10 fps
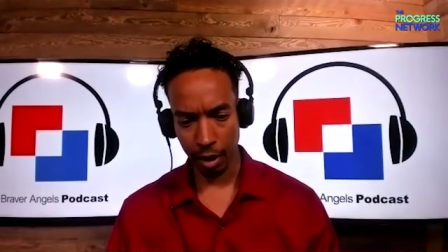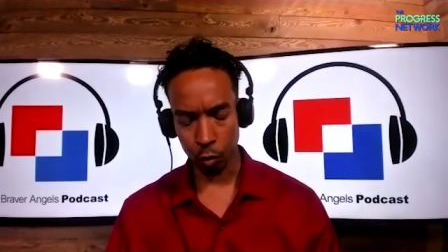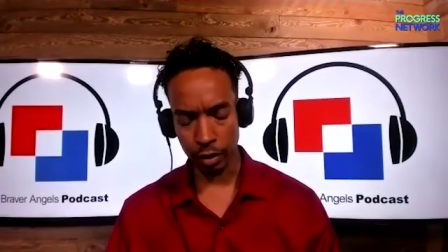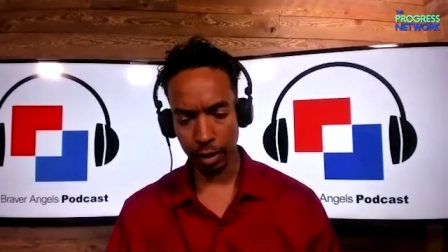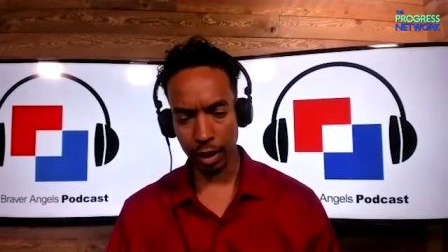
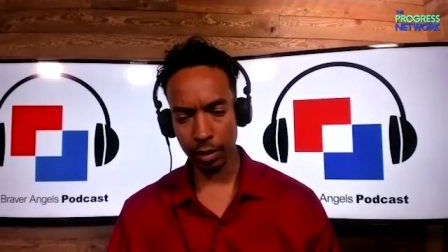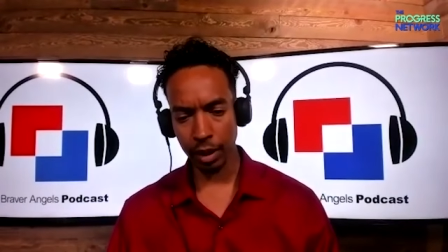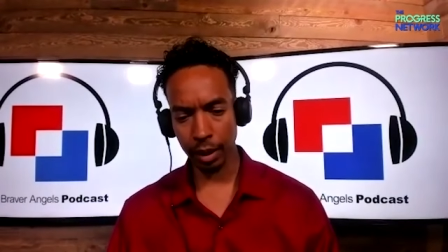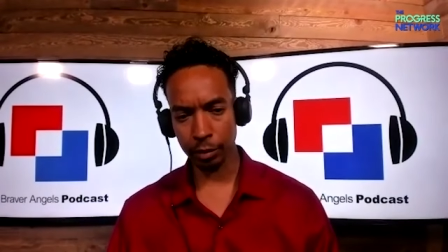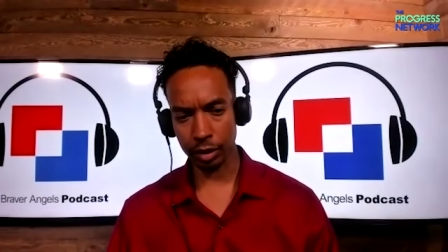we may be
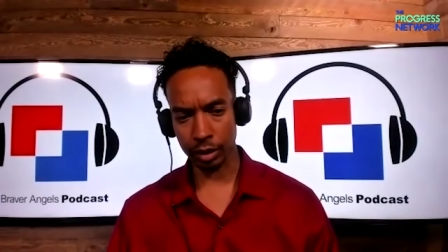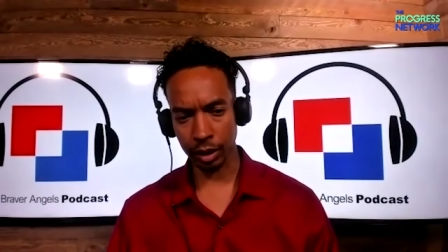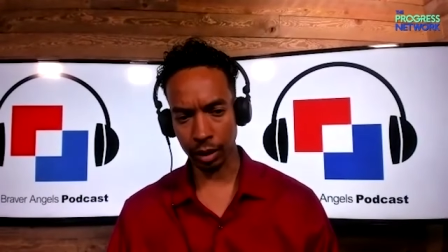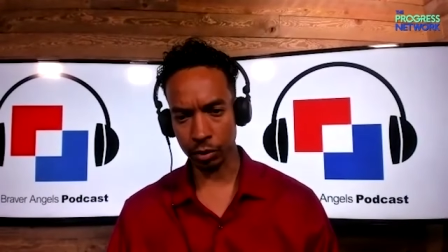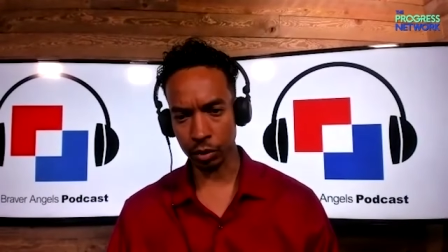able to
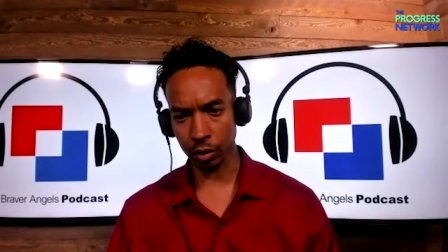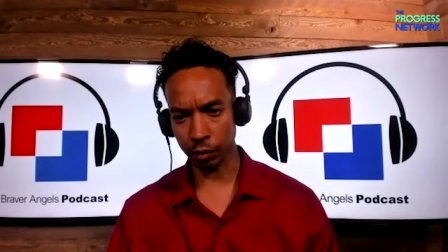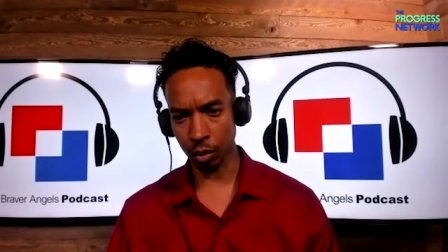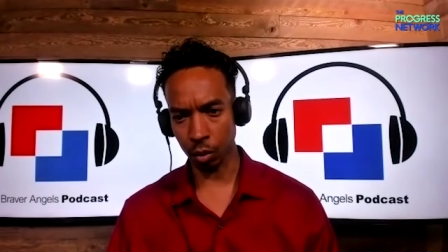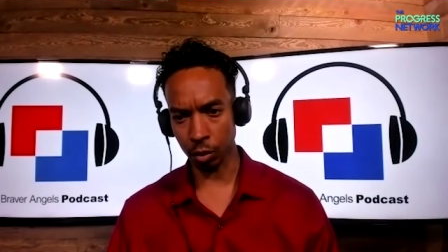tell sort of
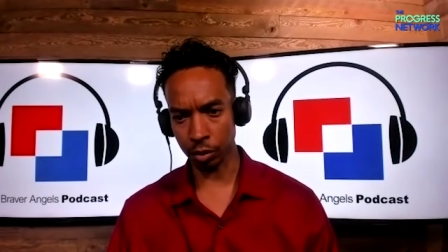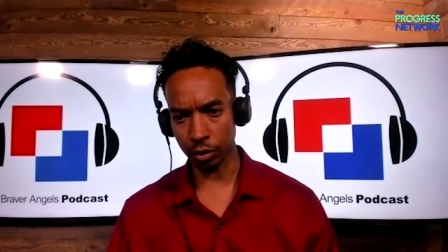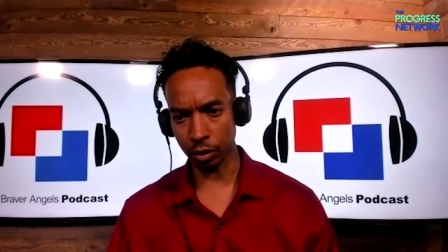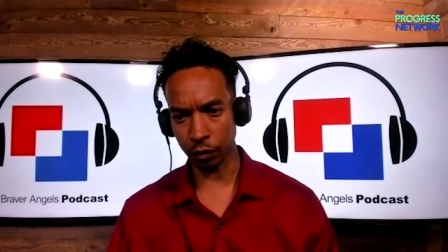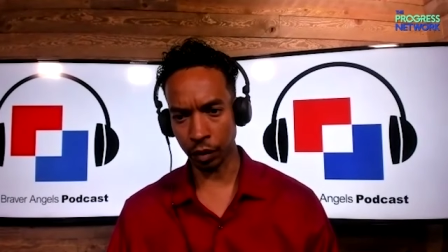a core
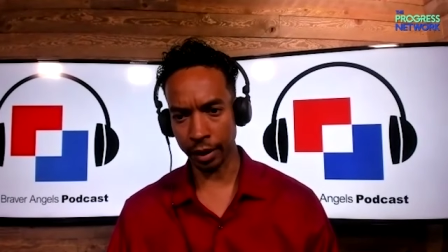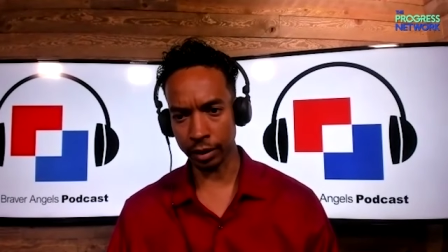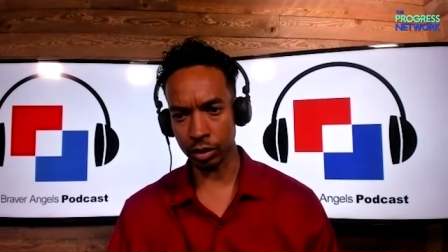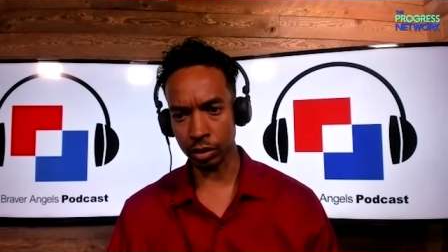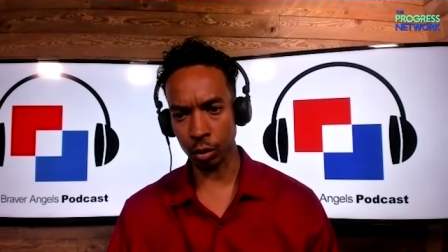
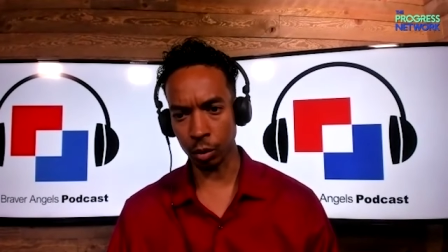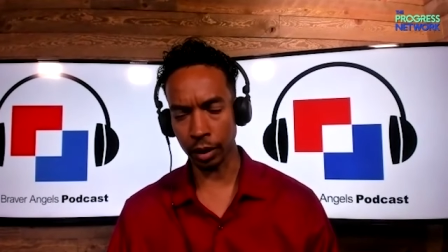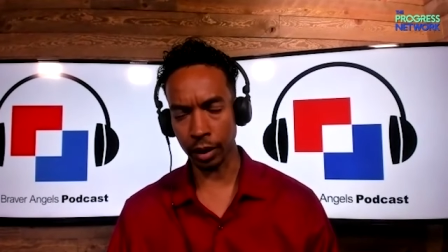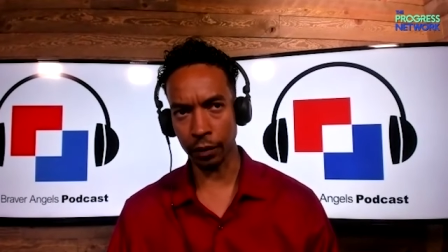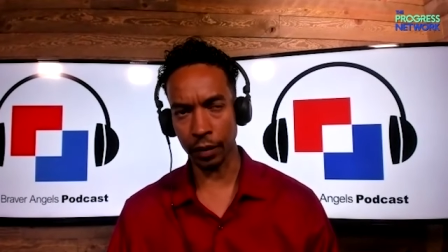unifying
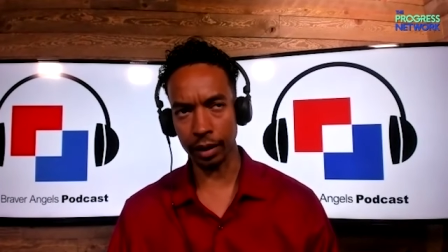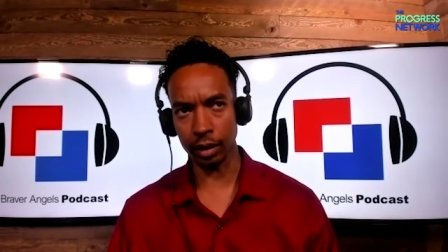story that